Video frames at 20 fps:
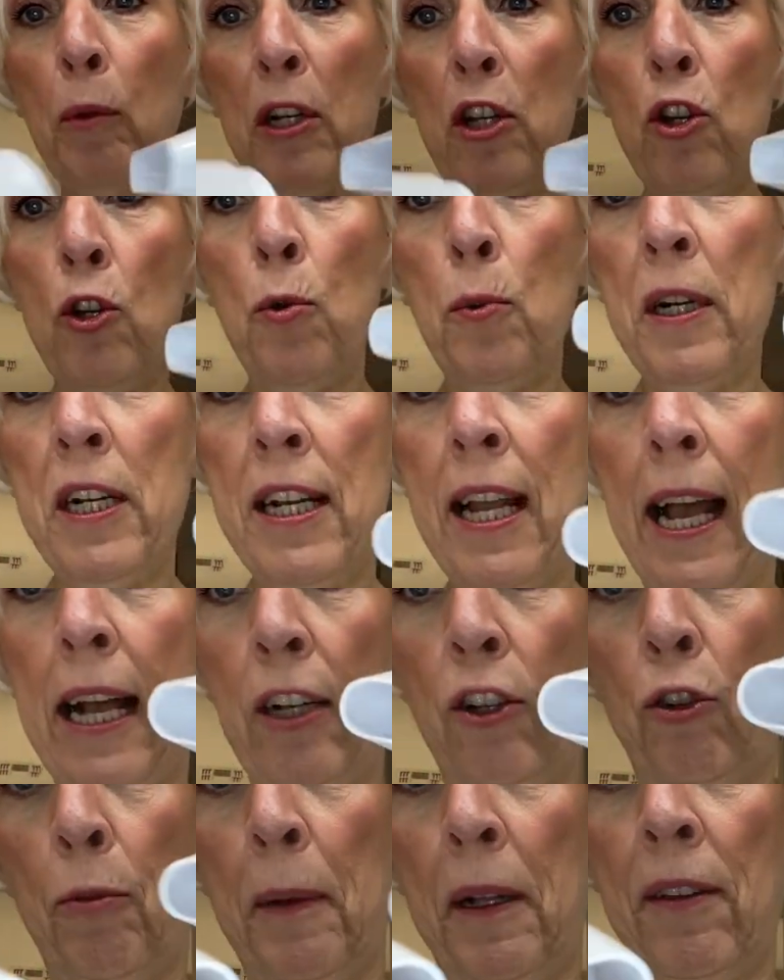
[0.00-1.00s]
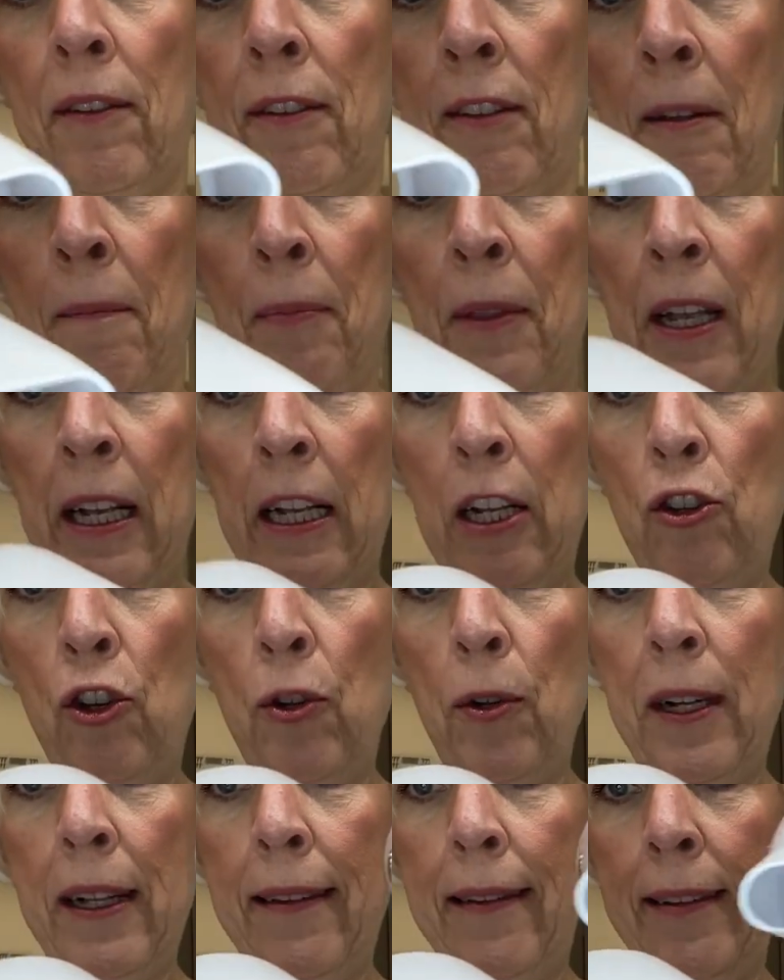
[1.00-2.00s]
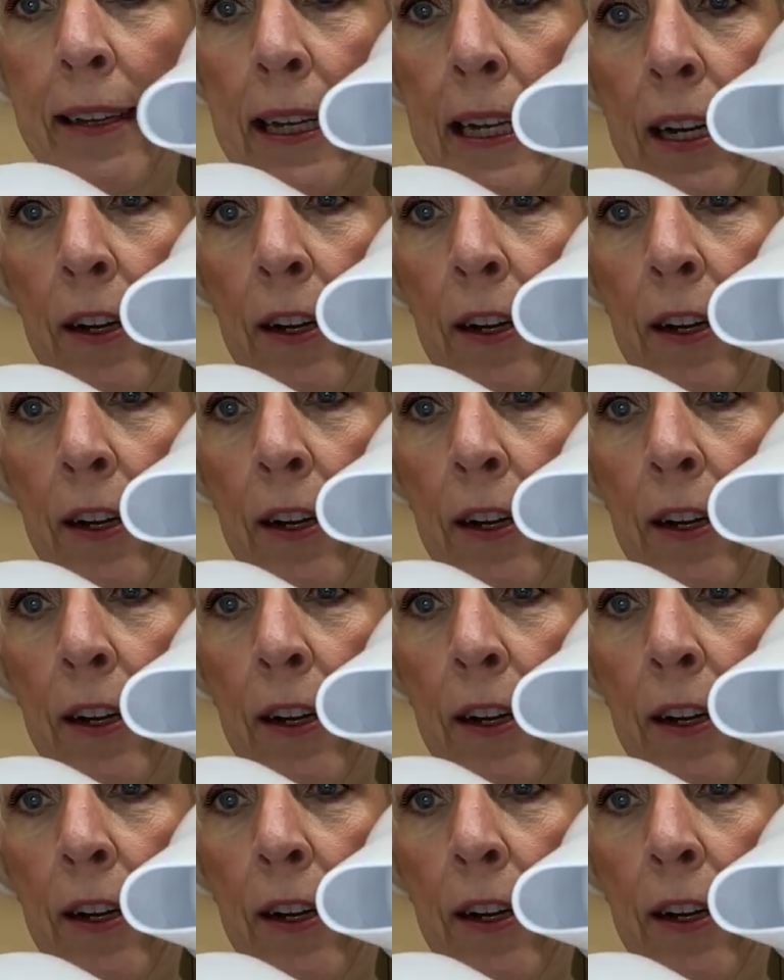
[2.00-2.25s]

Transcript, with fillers: with two attachments. As you can see,